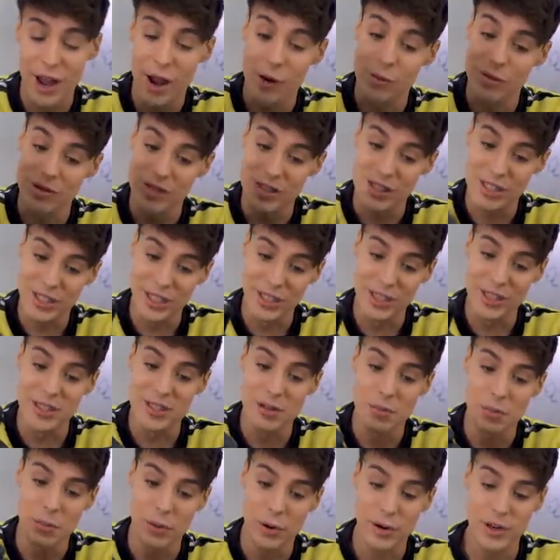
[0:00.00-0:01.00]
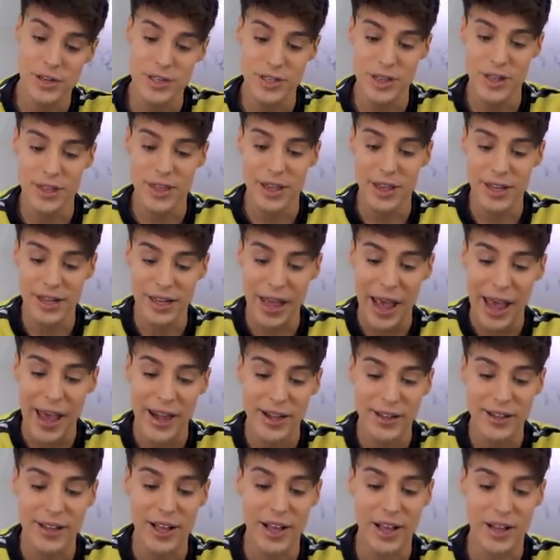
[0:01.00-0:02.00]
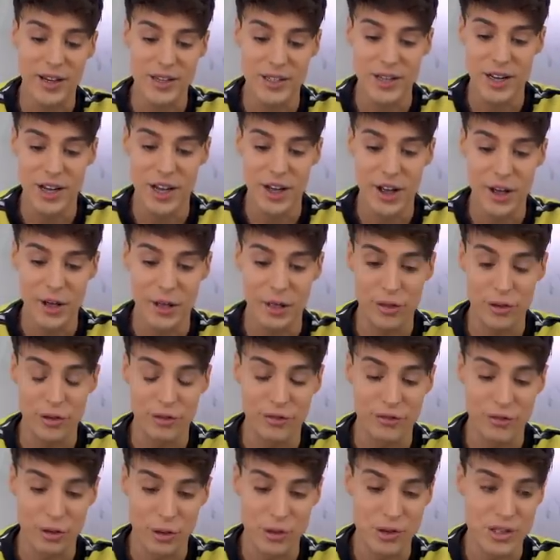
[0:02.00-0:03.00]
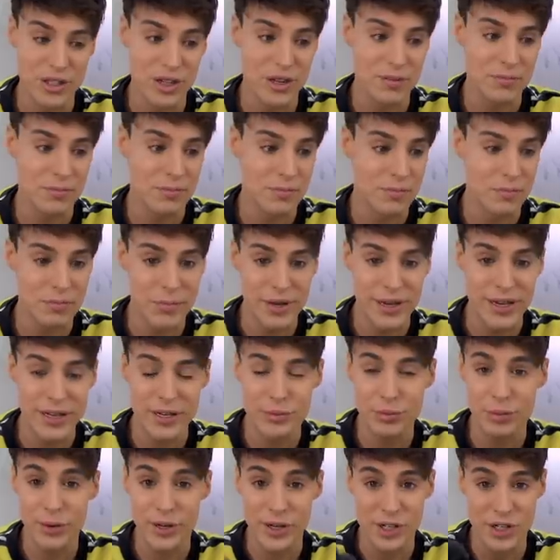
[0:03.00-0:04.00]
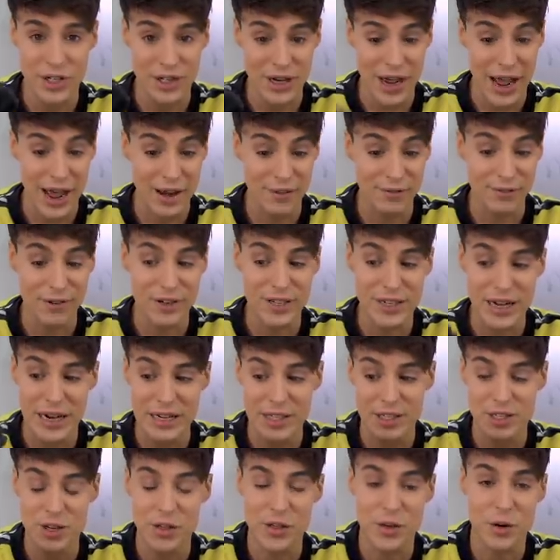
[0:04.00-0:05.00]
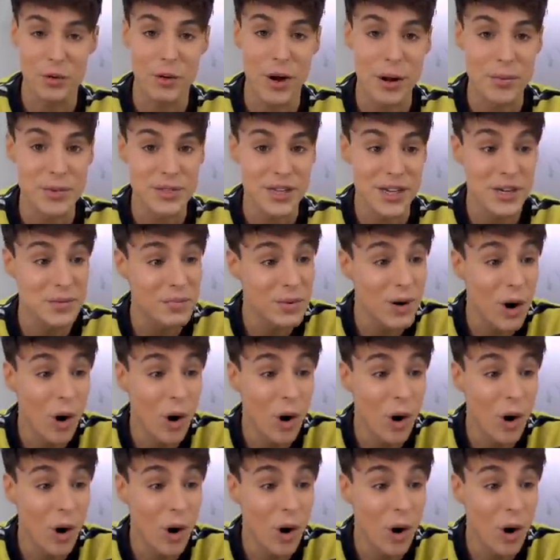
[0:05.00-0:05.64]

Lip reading: I was still disappointed they can't cut through frozen meat, which advertises on their website, but